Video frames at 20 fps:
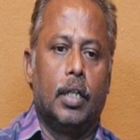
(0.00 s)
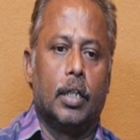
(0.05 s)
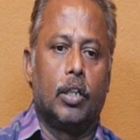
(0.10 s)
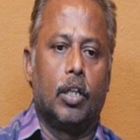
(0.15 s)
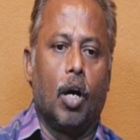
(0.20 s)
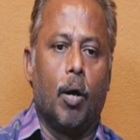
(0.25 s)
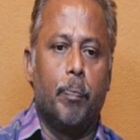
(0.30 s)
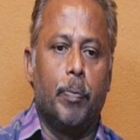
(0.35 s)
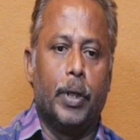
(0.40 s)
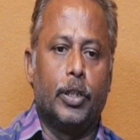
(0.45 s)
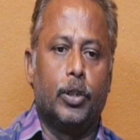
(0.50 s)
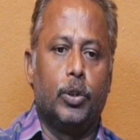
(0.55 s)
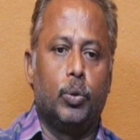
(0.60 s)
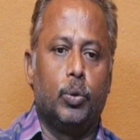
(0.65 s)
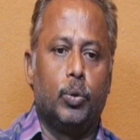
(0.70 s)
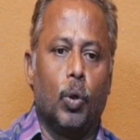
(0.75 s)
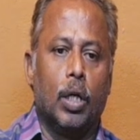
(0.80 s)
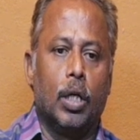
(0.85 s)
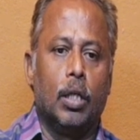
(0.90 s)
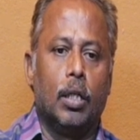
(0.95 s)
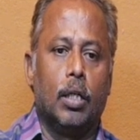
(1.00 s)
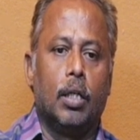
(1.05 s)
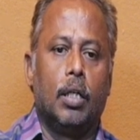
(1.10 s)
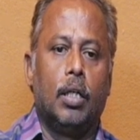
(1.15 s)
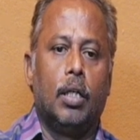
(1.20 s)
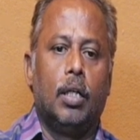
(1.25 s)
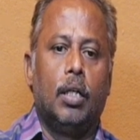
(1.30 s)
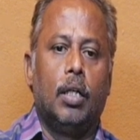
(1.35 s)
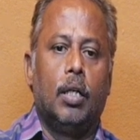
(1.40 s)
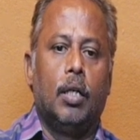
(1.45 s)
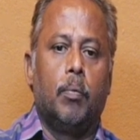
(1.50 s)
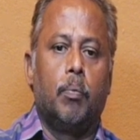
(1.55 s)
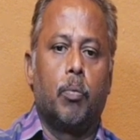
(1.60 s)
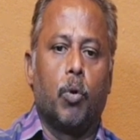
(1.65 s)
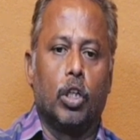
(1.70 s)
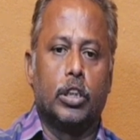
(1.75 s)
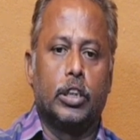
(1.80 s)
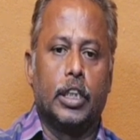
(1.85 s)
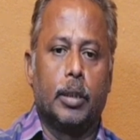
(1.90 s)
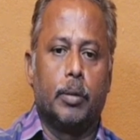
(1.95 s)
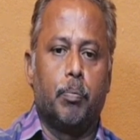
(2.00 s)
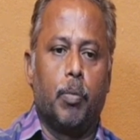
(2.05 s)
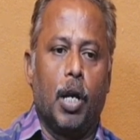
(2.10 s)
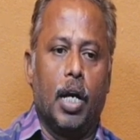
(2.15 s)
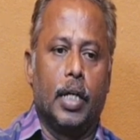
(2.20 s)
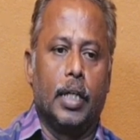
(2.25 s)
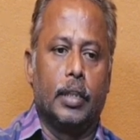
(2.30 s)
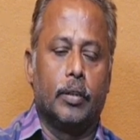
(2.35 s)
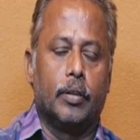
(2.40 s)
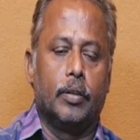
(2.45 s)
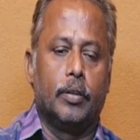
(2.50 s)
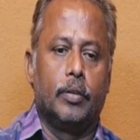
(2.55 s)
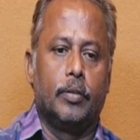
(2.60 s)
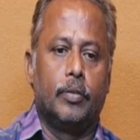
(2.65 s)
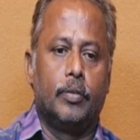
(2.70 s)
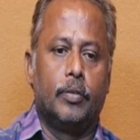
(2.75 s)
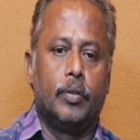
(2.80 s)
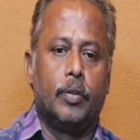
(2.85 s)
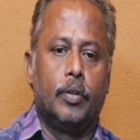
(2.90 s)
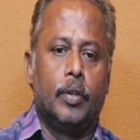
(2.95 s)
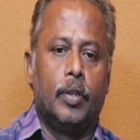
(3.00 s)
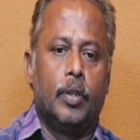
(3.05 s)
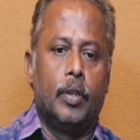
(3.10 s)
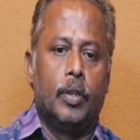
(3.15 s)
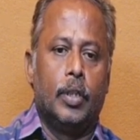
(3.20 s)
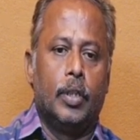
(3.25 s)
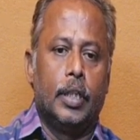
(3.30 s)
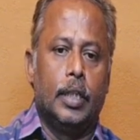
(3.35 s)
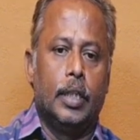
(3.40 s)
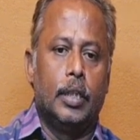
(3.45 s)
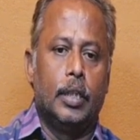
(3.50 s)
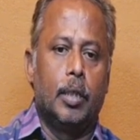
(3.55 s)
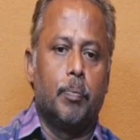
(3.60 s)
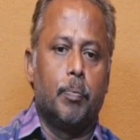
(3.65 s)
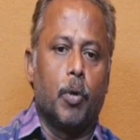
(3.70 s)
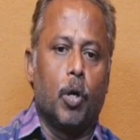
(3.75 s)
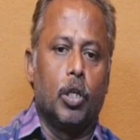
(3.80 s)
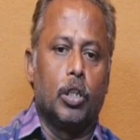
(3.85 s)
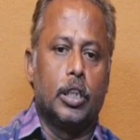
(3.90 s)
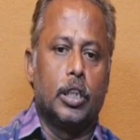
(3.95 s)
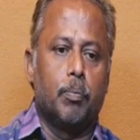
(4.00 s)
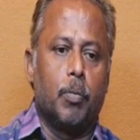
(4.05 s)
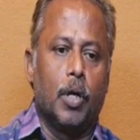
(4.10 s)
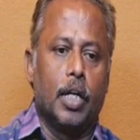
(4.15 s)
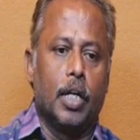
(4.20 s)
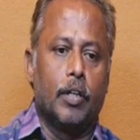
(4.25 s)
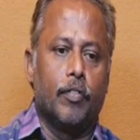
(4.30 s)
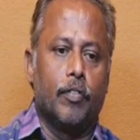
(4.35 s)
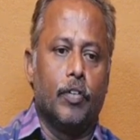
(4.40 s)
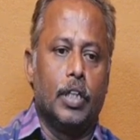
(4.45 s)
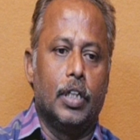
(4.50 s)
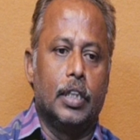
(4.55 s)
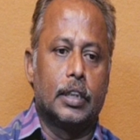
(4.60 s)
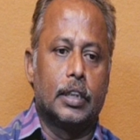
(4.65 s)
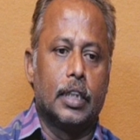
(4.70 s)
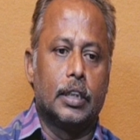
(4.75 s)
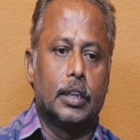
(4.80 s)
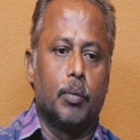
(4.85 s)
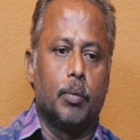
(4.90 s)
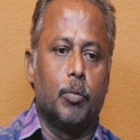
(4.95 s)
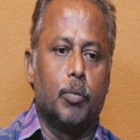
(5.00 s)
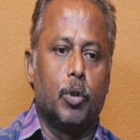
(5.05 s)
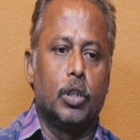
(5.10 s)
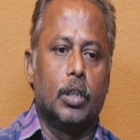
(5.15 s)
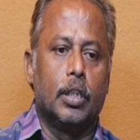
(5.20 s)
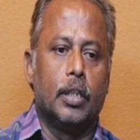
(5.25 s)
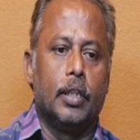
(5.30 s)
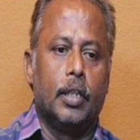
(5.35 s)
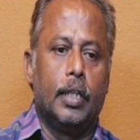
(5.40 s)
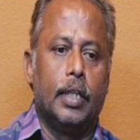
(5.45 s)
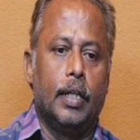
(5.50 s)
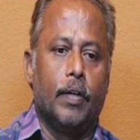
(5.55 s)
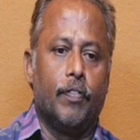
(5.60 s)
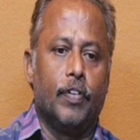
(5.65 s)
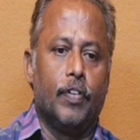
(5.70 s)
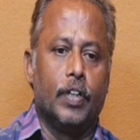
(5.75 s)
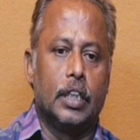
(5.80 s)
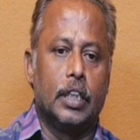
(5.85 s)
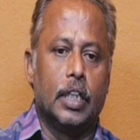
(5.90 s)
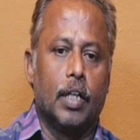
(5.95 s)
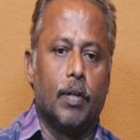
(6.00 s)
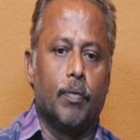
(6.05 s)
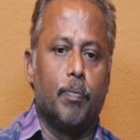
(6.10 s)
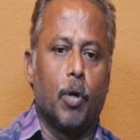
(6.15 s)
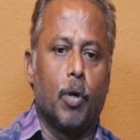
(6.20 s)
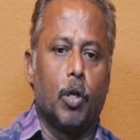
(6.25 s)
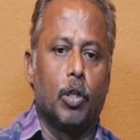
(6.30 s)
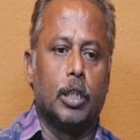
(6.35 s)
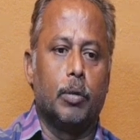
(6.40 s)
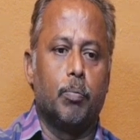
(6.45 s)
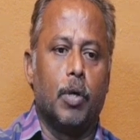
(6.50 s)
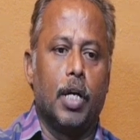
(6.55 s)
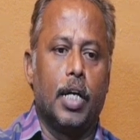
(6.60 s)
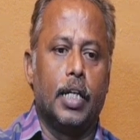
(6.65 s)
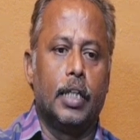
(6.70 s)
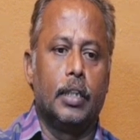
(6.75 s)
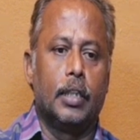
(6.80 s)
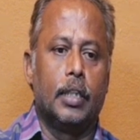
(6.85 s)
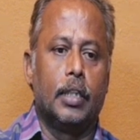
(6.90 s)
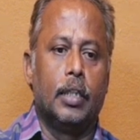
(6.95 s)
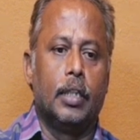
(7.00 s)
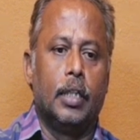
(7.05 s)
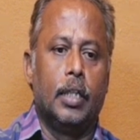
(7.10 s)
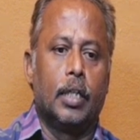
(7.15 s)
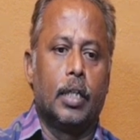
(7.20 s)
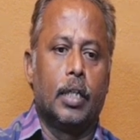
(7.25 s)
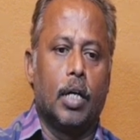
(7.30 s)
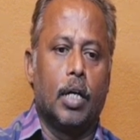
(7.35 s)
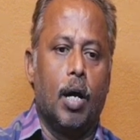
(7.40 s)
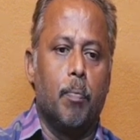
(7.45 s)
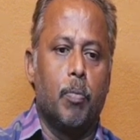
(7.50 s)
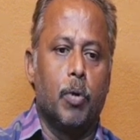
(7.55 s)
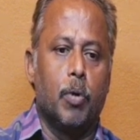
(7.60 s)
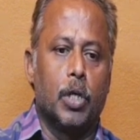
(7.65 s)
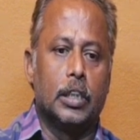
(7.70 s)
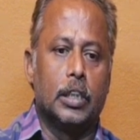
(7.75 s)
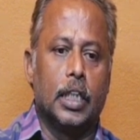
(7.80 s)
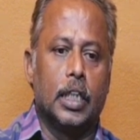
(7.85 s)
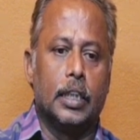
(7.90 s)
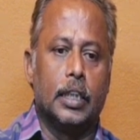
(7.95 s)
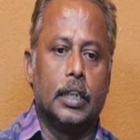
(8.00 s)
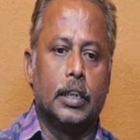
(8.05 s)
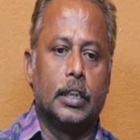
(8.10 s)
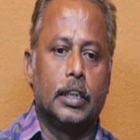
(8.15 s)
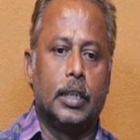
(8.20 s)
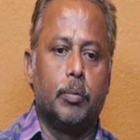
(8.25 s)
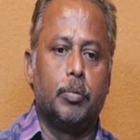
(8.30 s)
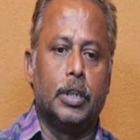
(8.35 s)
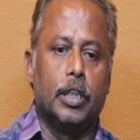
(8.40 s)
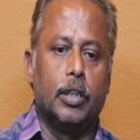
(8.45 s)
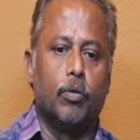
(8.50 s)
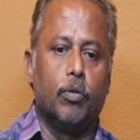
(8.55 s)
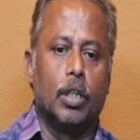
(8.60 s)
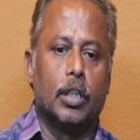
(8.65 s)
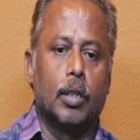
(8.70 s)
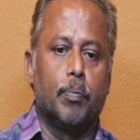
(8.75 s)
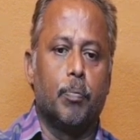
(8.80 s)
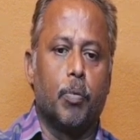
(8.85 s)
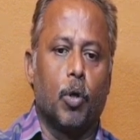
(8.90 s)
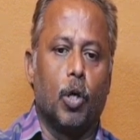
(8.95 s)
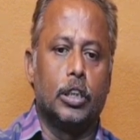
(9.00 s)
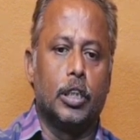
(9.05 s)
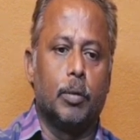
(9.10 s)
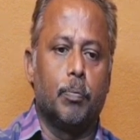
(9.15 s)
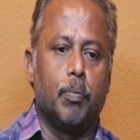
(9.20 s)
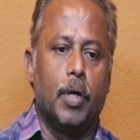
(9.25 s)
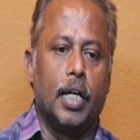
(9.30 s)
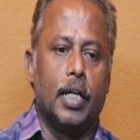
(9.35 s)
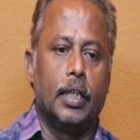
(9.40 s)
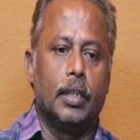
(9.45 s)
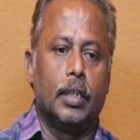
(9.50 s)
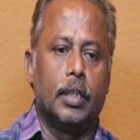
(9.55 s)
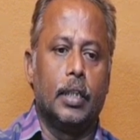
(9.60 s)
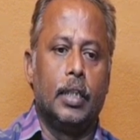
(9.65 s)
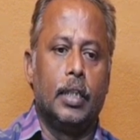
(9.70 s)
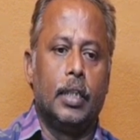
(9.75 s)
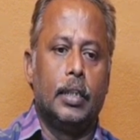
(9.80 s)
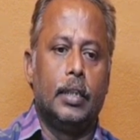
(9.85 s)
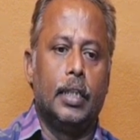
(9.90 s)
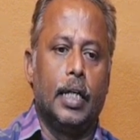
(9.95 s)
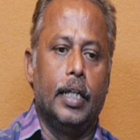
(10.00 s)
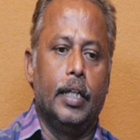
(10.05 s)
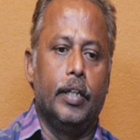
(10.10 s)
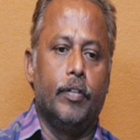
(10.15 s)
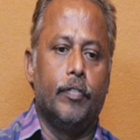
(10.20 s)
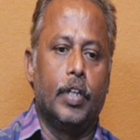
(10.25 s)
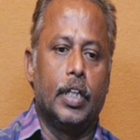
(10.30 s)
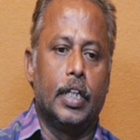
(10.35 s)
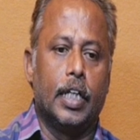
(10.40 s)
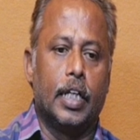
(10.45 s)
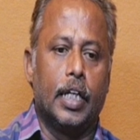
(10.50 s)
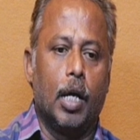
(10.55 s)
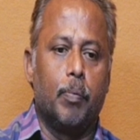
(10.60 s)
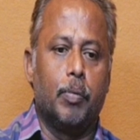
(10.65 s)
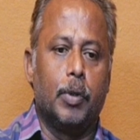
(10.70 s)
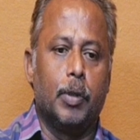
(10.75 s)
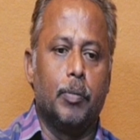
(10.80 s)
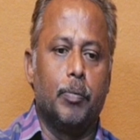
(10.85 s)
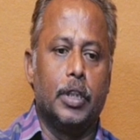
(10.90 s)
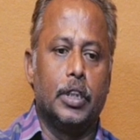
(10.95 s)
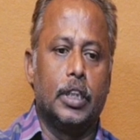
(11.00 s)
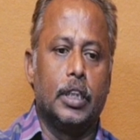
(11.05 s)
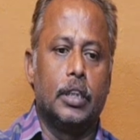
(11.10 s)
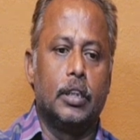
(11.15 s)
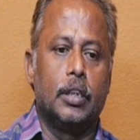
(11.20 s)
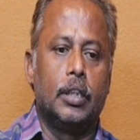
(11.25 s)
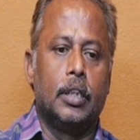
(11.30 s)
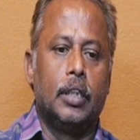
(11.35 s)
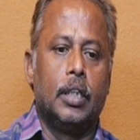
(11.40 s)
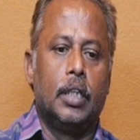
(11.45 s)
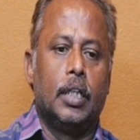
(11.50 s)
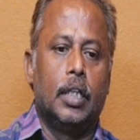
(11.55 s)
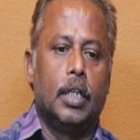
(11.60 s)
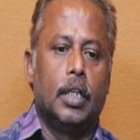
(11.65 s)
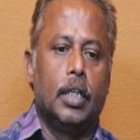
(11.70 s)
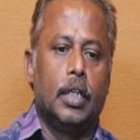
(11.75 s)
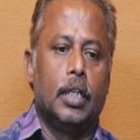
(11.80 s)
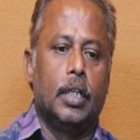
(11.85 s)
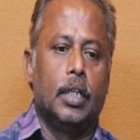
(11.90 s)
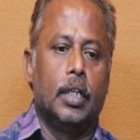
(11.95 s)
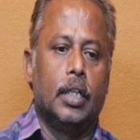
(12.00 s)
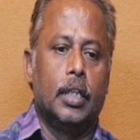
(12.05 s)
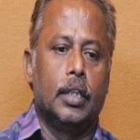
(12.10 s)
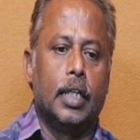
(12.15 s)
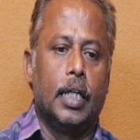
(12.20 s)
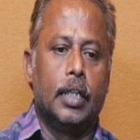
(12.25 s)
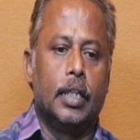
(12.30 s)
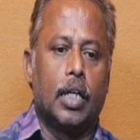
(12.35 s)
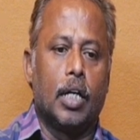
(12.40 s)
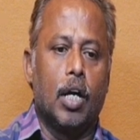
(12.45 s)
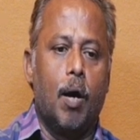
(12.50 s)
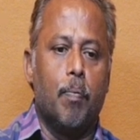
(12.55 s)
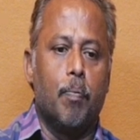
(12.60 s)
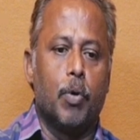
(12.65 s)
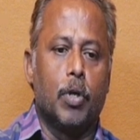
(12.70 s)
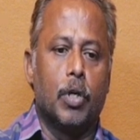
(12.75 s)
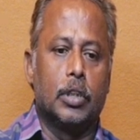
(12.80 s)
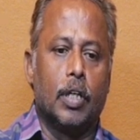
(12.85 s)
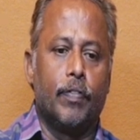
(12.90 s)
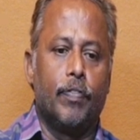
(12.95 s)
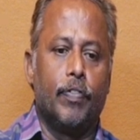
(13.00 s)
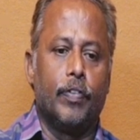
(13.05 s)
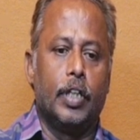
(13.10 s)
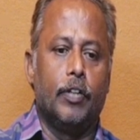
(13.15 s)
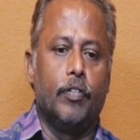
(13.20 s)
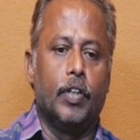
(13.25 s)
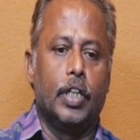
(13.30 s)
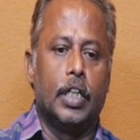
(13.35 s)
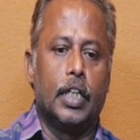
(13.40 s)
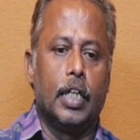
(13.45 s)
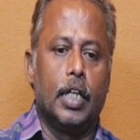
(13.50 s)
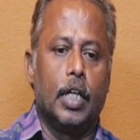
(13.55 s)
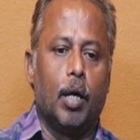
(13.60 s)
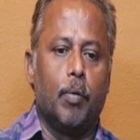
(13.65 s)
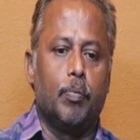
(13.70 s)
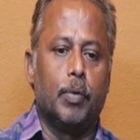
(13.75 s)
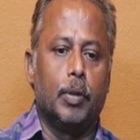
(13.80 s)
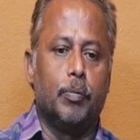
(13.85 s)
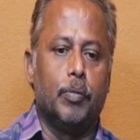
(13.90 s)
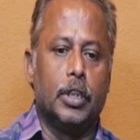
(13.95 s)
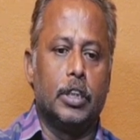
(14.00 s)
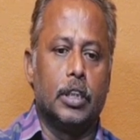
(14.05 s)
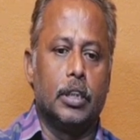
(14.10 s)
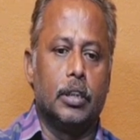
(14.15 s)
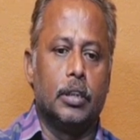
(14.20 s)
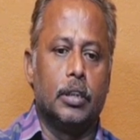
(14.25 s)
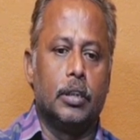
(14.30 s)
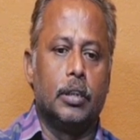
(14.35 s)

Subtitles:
topic 12, project planning. In the project planning, we will discuss about the definition of project planning, components and the steps involved the project planning, then inventory optimization, then components of inventory optimization.